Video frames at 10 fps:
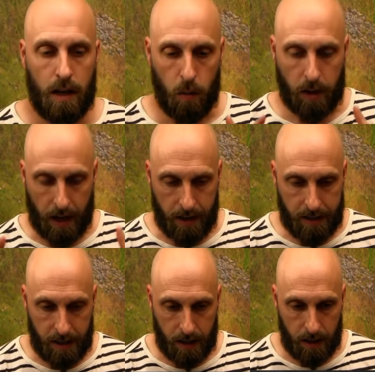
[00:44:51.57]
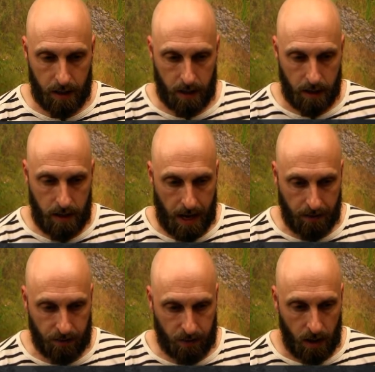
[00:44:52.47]
We got an idea.
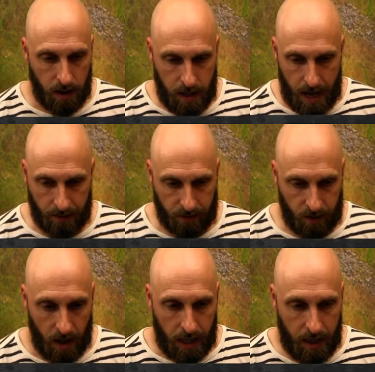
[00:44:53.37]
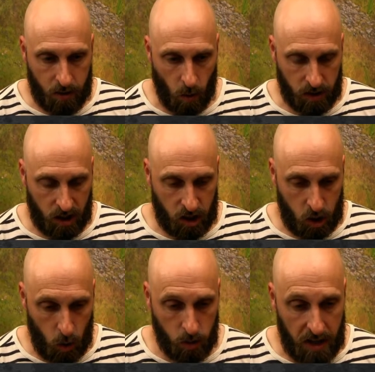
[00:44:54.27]
Yes. He's going to
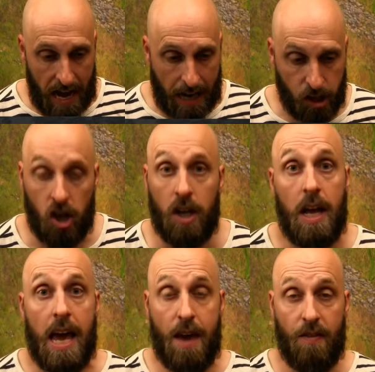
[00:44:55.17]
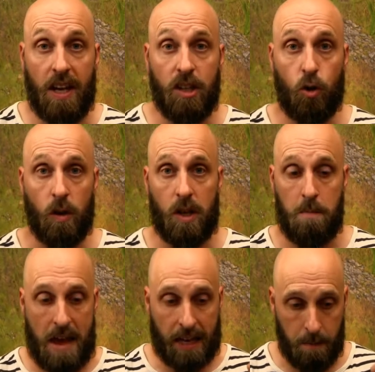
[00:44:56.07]
use an action, and then he's going to
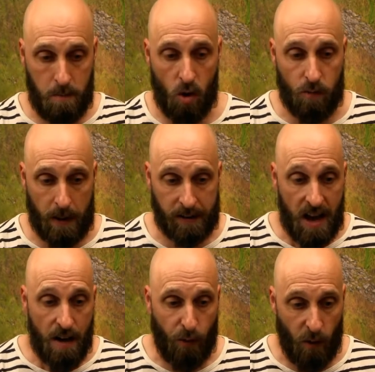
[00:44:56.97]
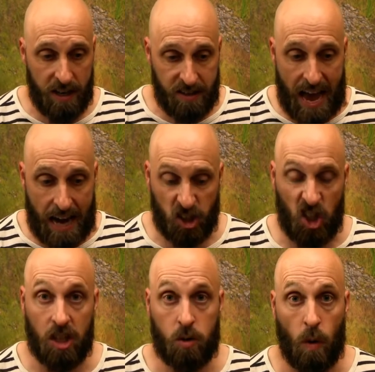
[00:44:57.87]
make a movement. For his action,
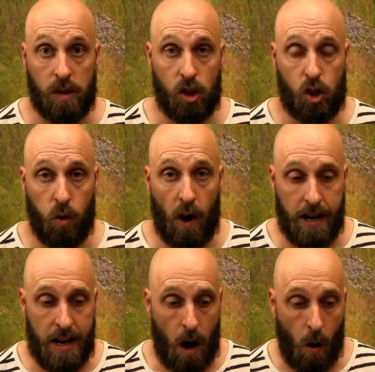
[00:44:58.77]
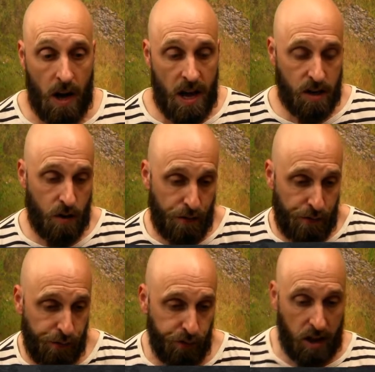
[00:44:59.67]
he is going to try now to
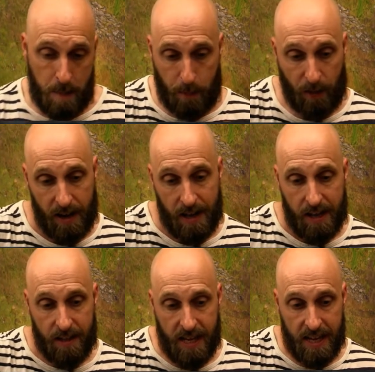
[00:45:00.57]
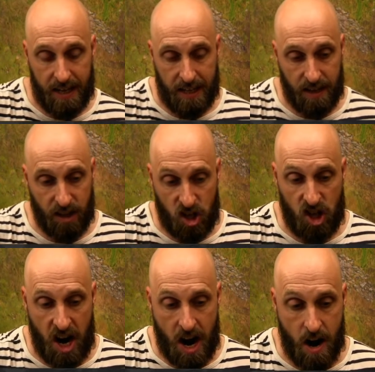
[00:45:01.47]
flip the
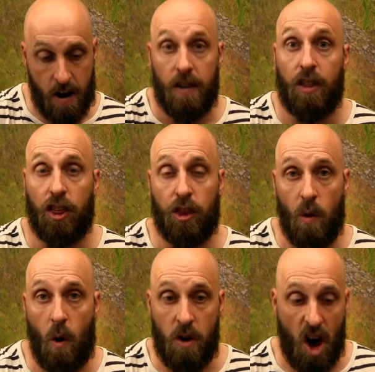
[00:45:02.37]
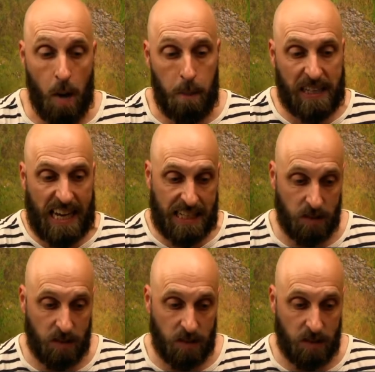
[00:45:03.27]
chair, the throne up again